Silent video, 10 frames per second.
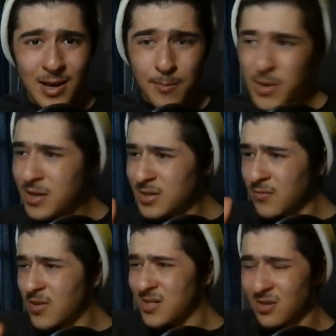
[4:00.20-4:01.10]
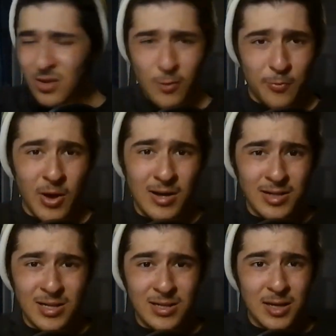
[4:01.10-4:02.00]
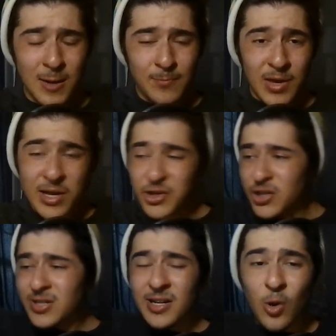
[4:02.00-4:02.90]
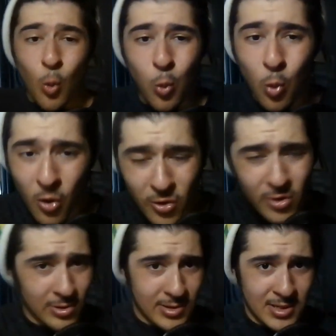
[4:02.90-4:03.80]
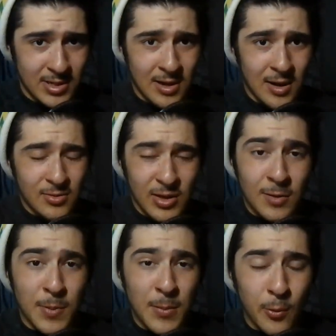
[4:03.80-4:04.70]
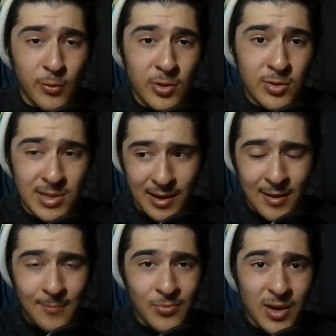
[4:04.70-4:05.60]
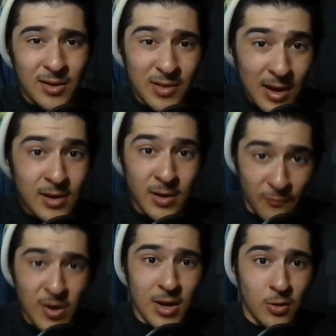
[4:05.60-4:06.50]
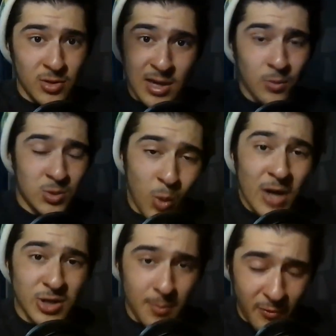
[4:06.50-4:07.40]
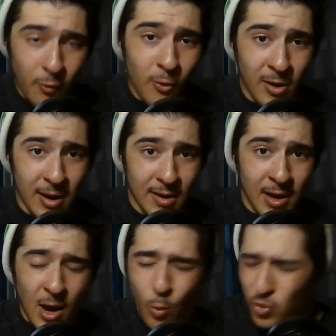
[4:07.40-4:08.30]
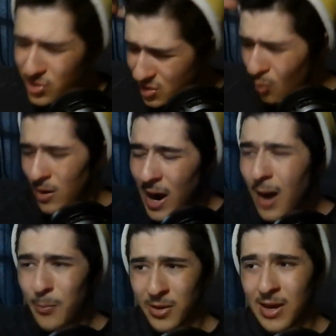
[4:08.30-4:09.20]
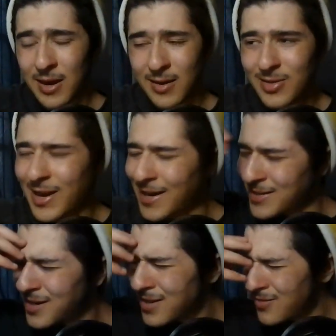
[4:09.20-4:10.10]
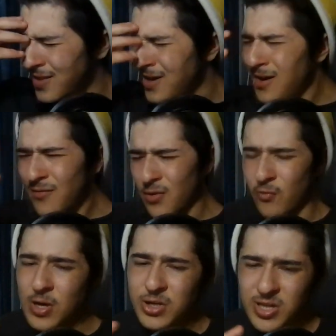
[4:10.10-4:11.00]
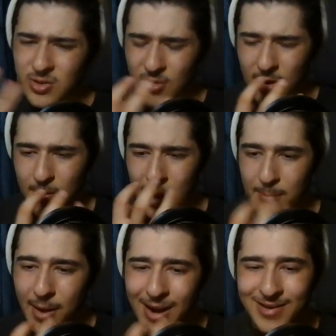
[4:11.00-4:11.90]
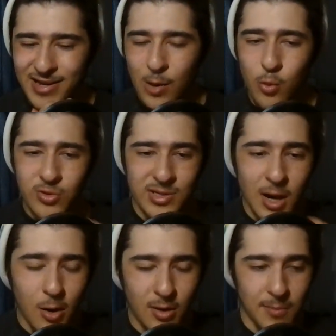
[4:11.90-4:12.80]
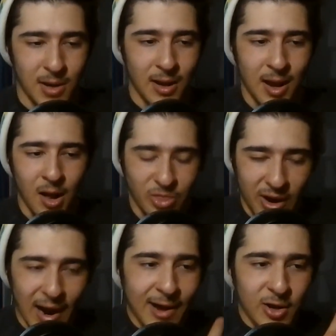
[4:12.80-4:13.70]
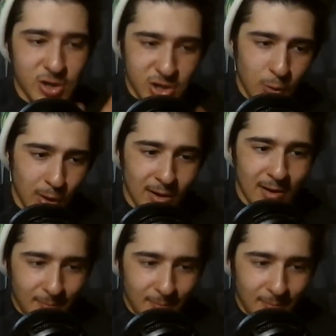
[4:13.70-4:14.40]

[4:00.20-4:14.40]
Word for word: because of this little process. It's just that the words that the people were using in the videos that I was watching beforehand were so complicated that I didn't they didn't even register in my mind and they weren't telling me that I could do it